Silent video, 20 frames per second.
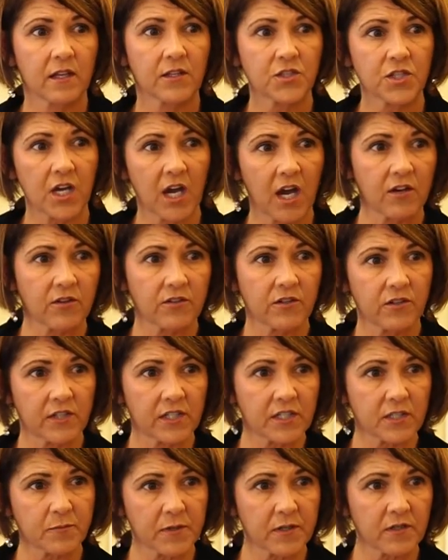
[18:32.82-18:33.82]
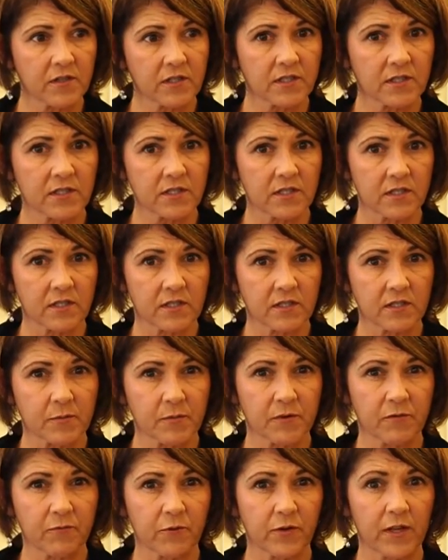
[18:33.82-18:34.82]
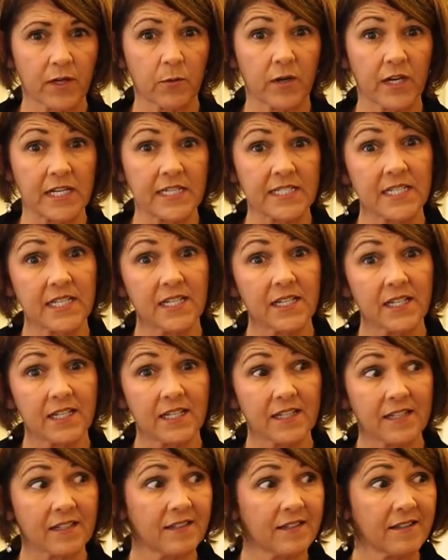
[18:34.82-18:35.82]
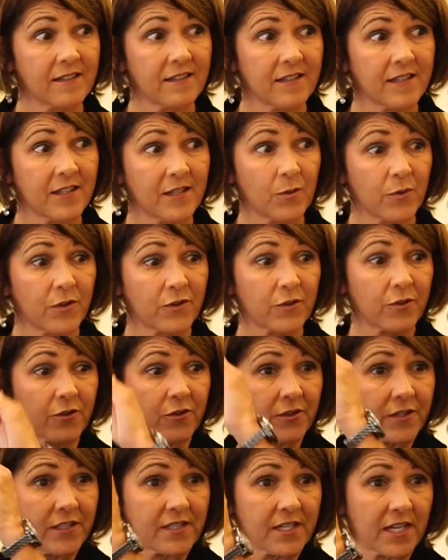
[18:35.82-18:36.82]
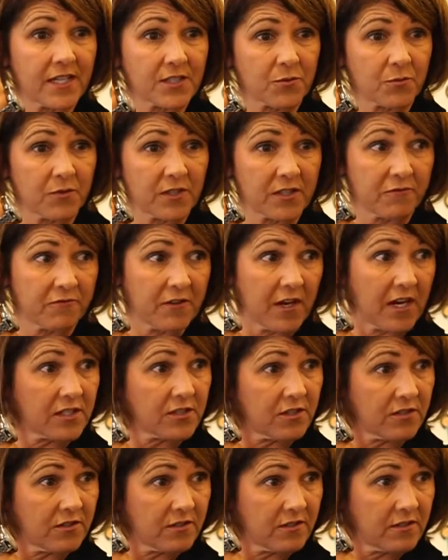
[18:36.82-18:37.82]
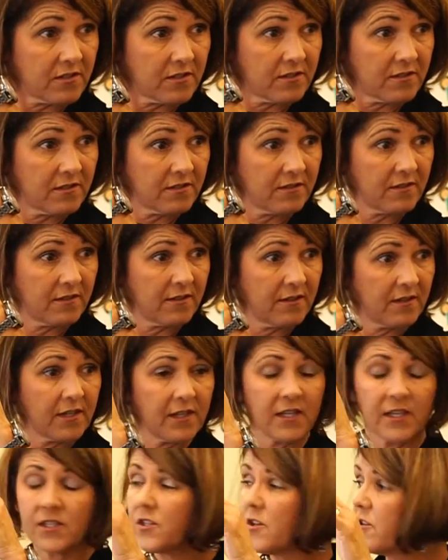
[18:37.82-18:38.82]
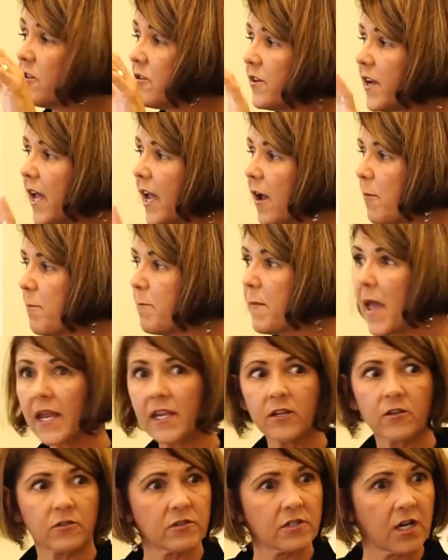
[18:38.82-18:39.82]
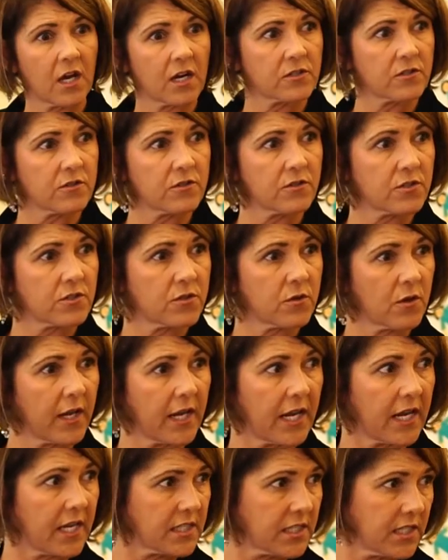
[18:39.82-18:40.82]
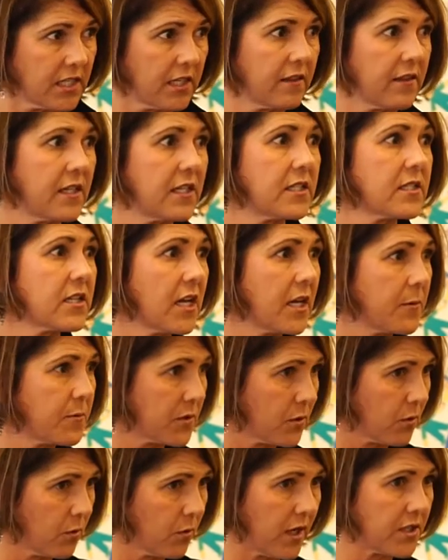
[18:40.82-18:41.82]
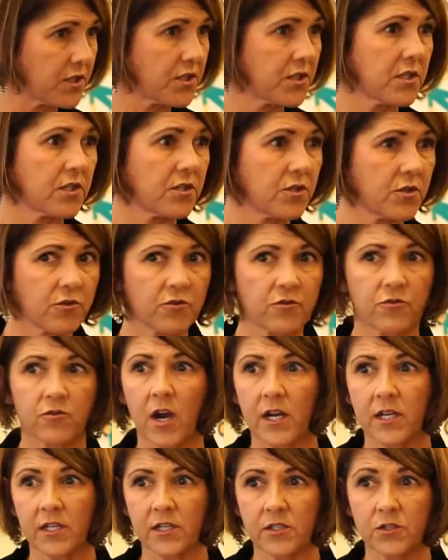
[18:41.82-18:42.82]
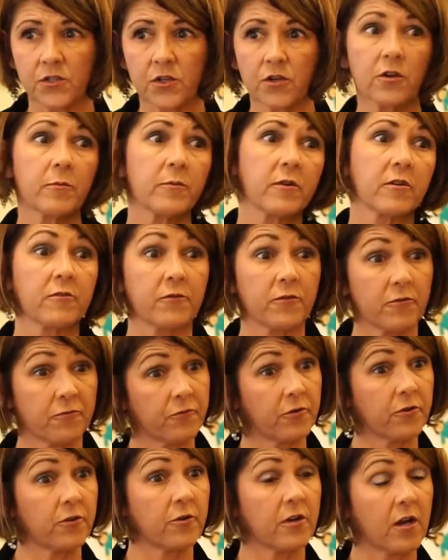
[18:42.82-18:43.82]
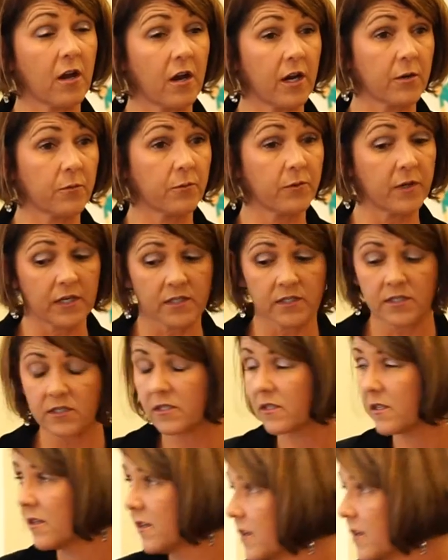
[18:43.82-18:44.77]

childhood experiences before they were 18 with early death risk factors. So they are now medical doctors asking these types of questions to try to determine if you're at high risk.